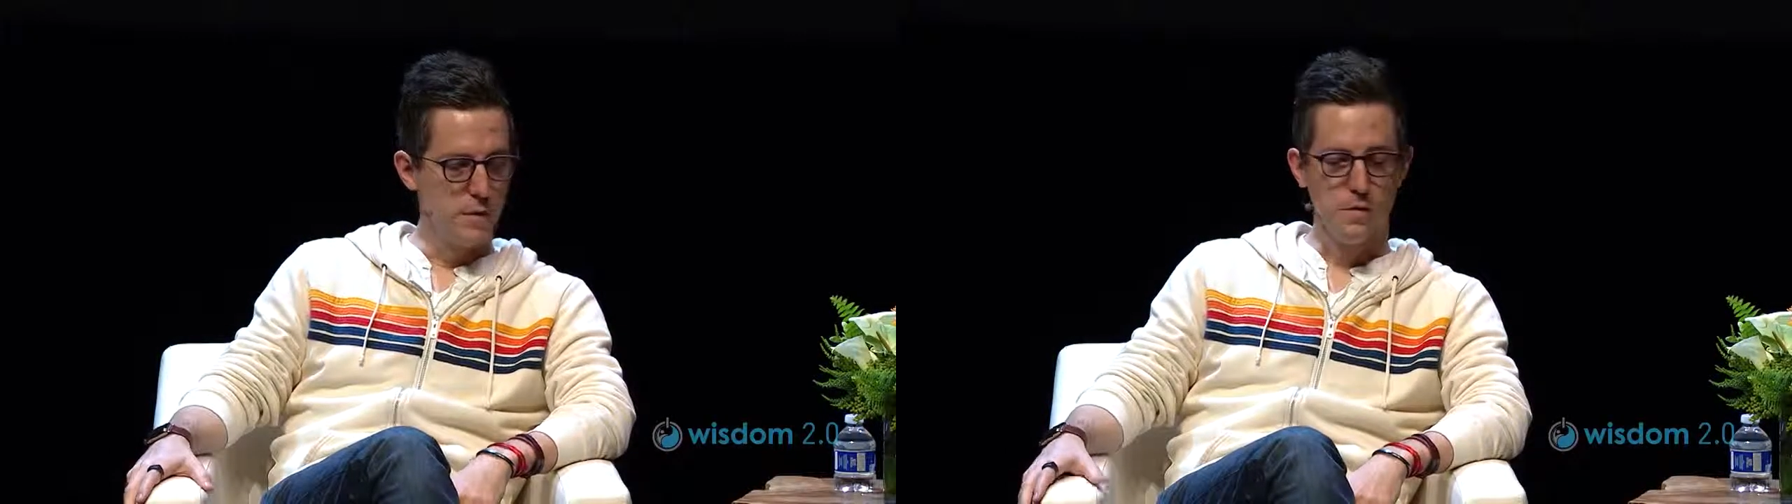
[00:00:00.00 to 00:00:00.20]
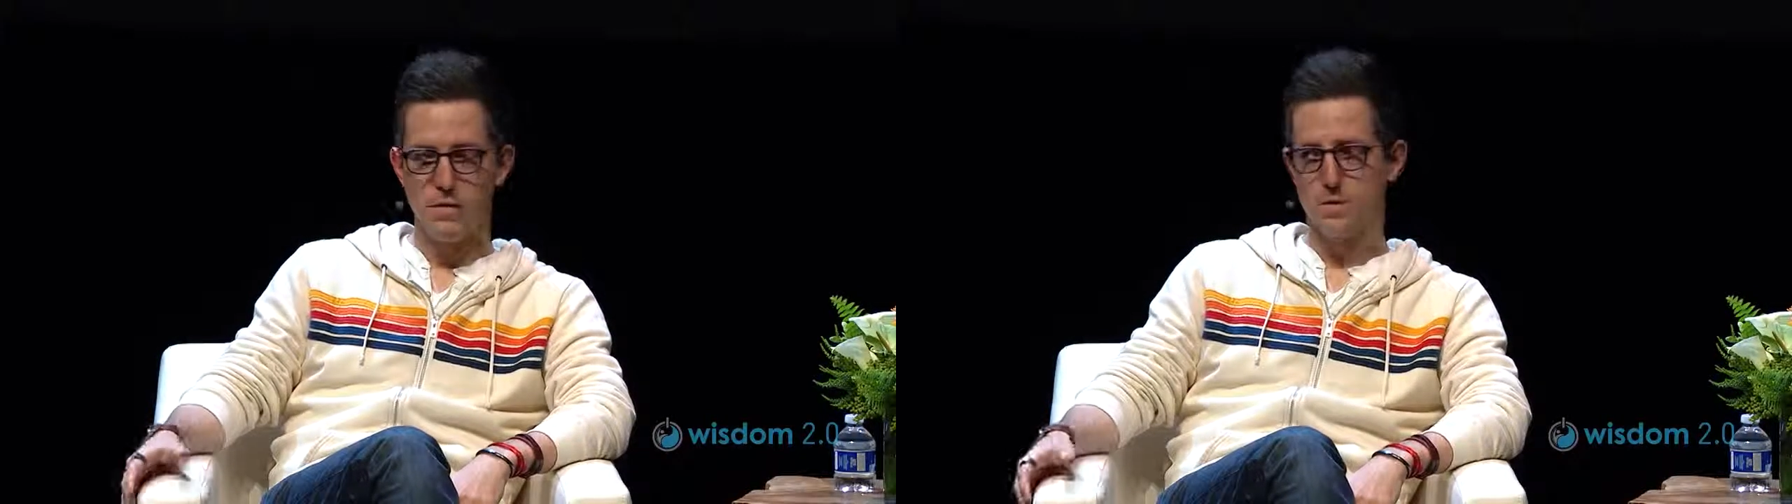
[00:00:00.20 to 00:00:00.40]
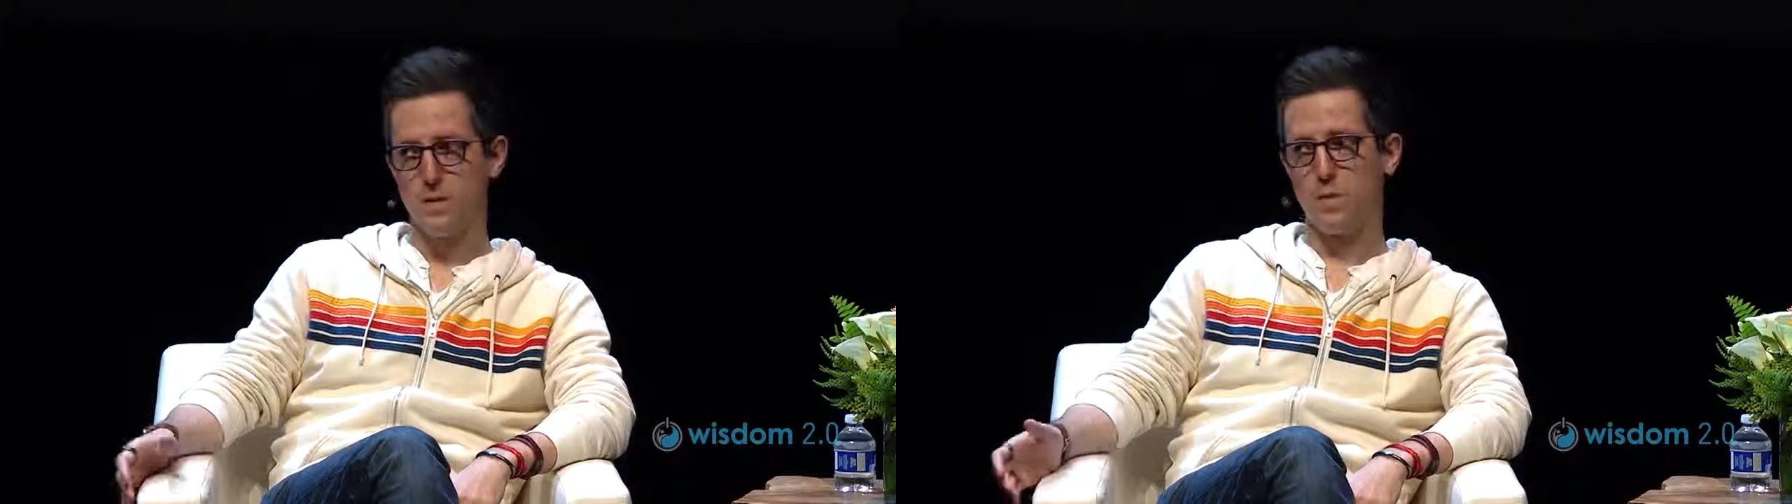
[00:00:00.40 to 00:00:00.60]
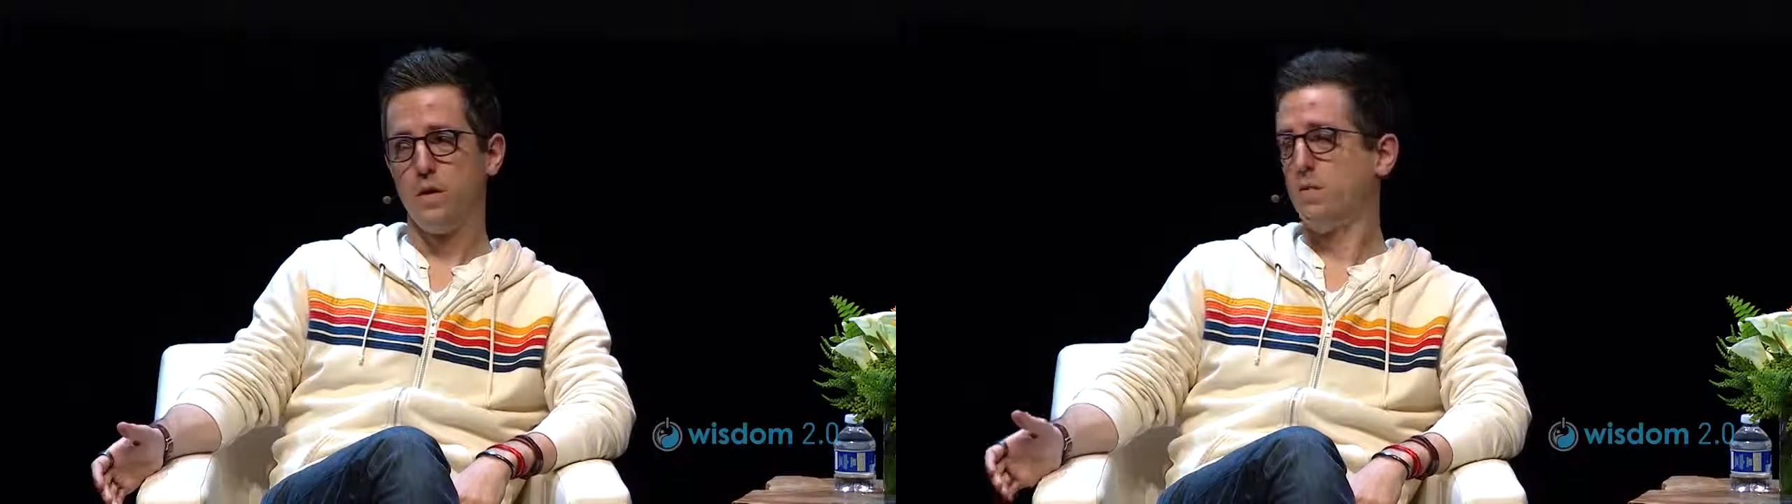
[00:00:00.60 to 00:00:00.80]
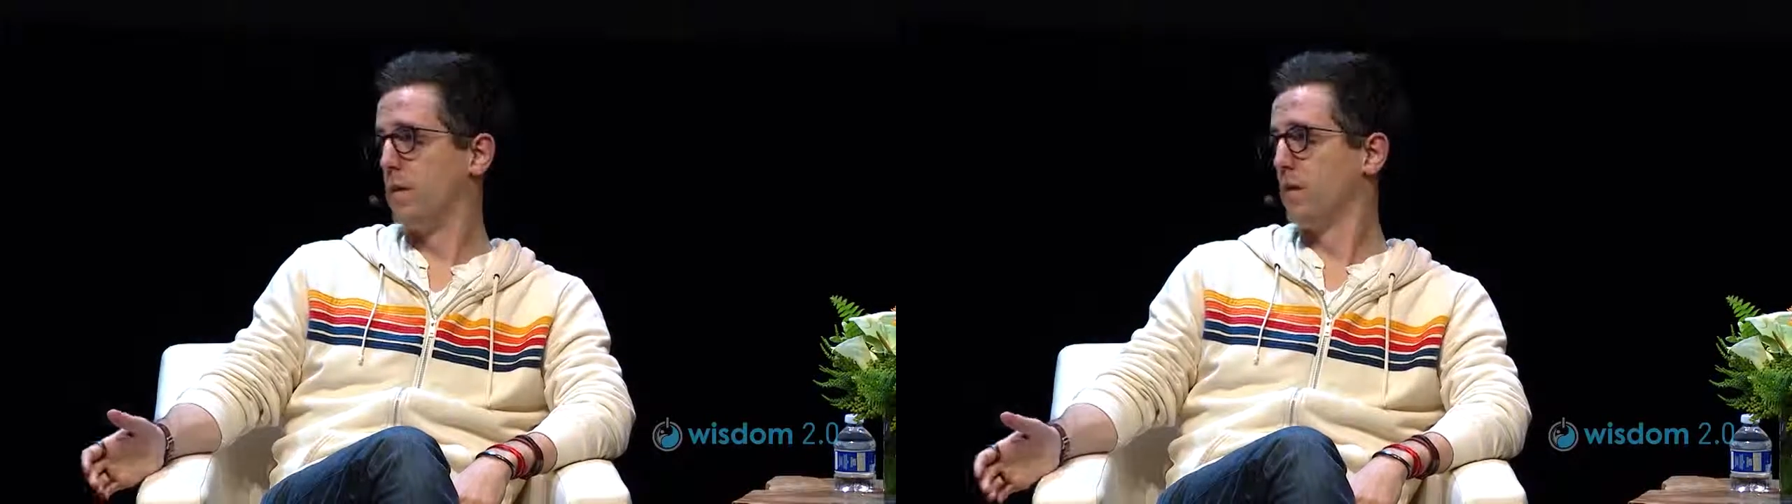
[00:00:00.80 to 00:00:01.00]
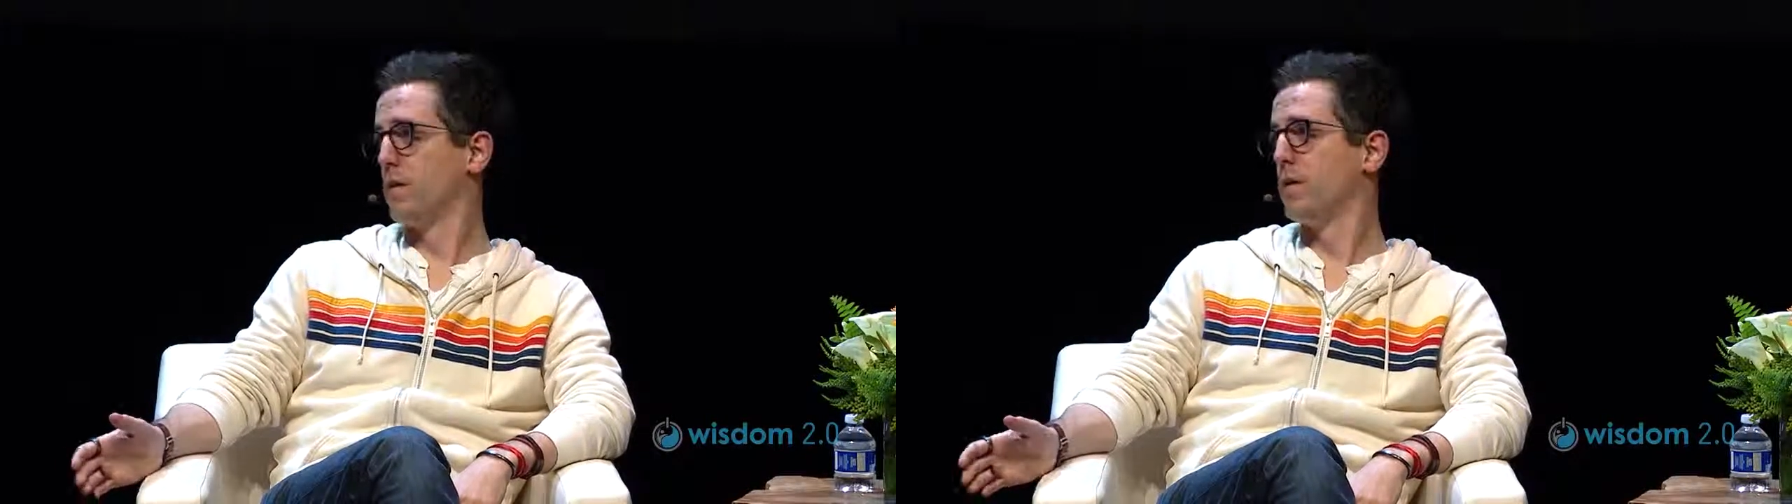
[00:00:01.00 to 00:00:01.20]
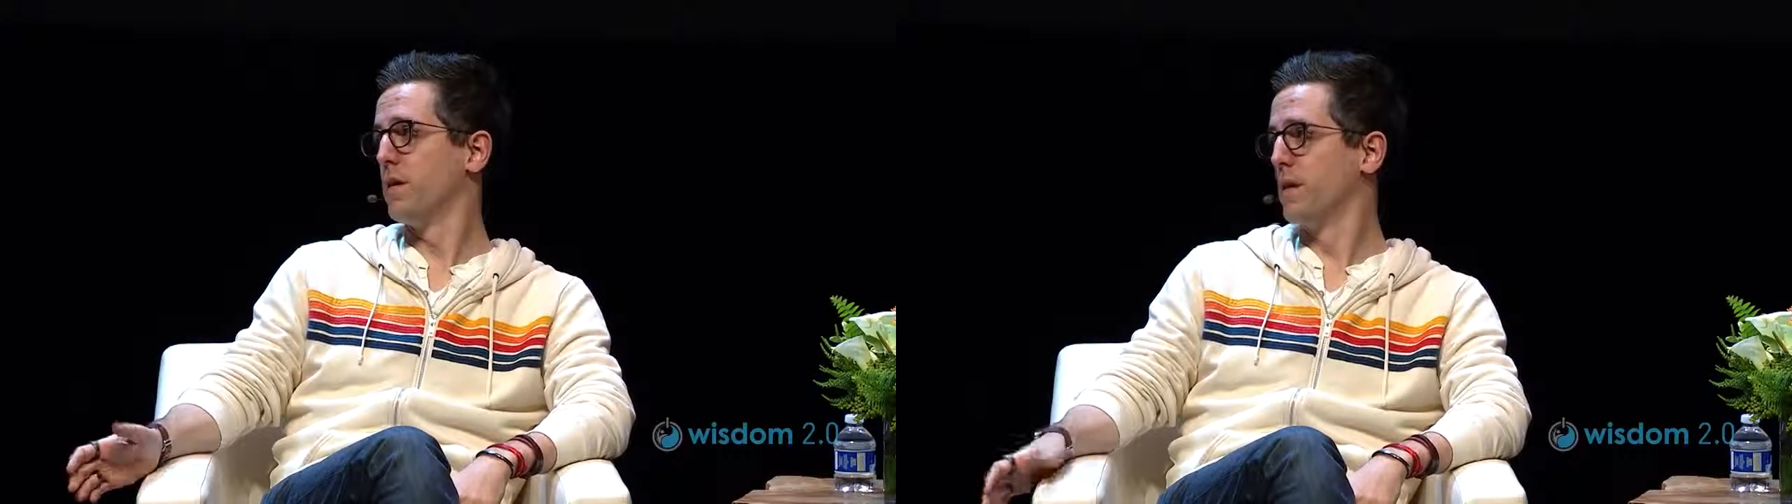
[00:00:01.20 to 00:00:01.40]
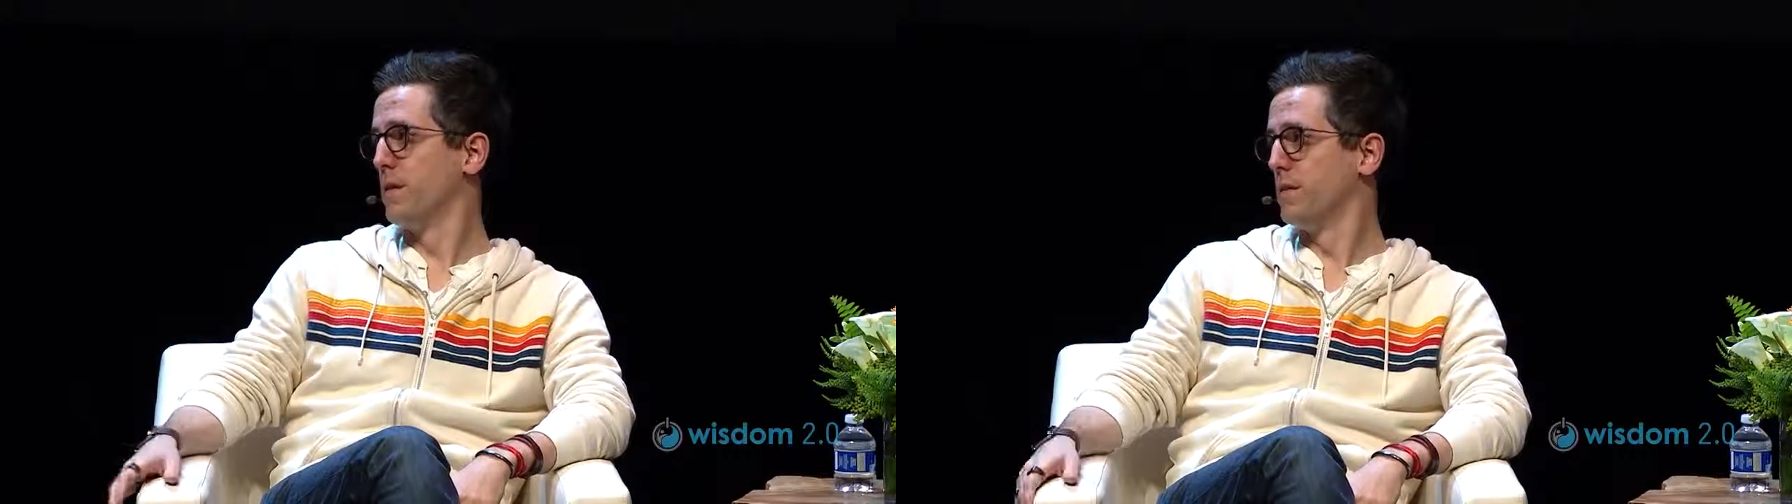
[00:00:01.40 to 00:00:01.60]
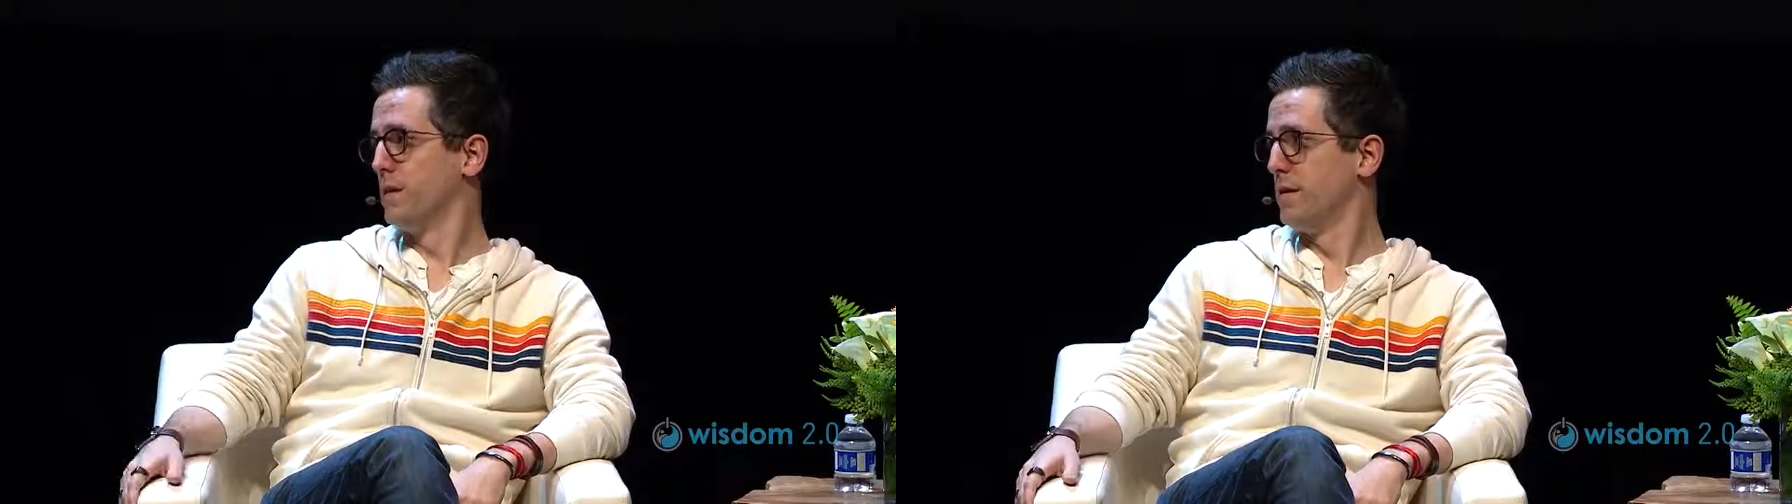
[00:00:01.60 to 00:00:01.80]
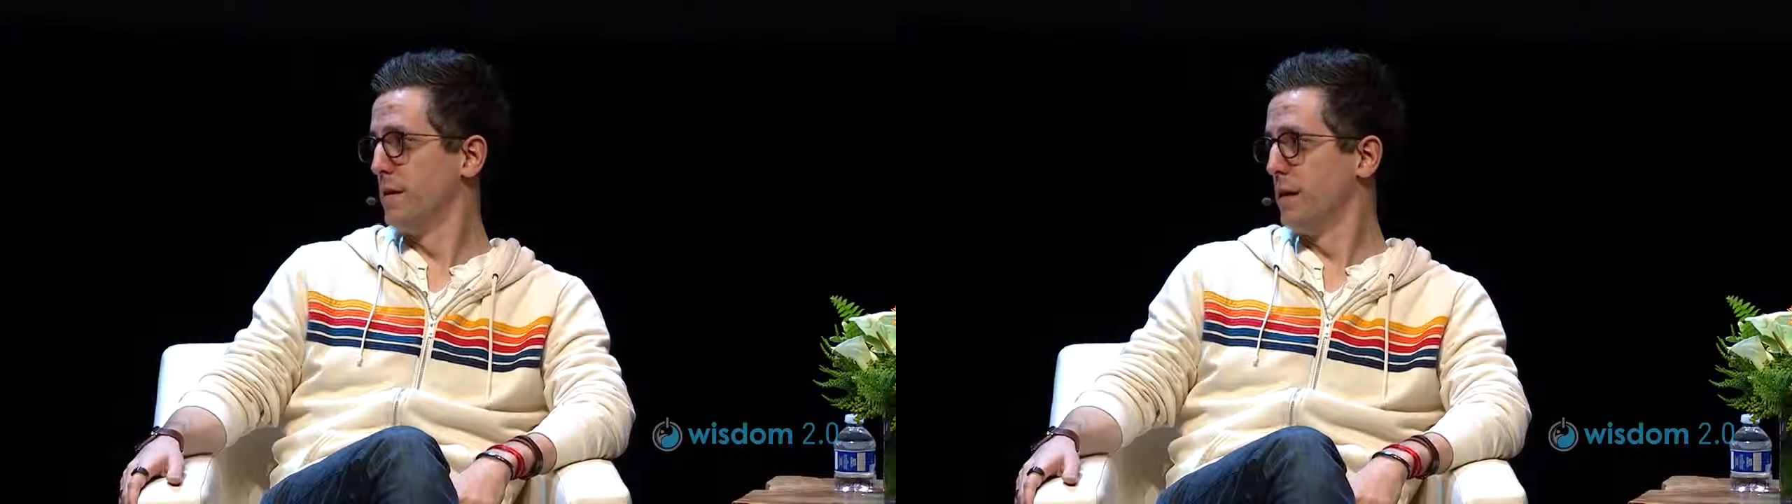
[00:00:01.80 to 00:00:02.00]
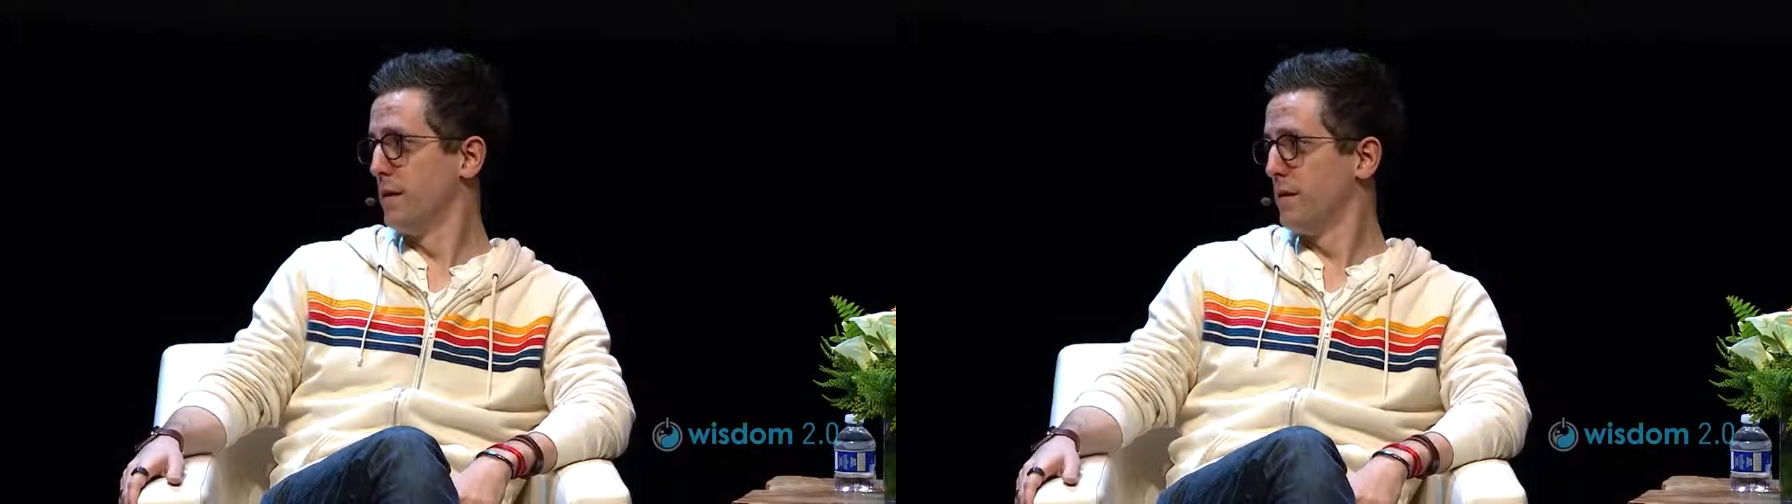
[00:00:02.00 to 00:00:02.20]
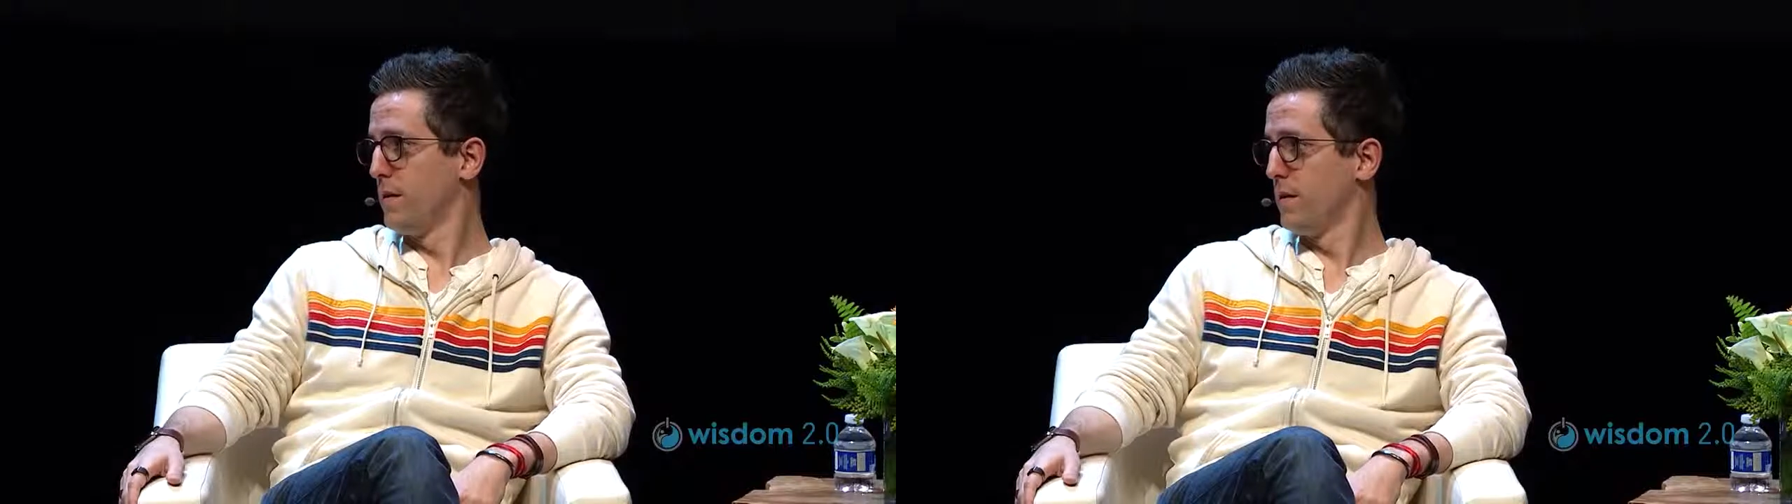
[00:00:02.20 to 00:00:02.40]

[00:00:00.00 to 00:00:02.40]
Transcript: you can say one wrong thing on the internet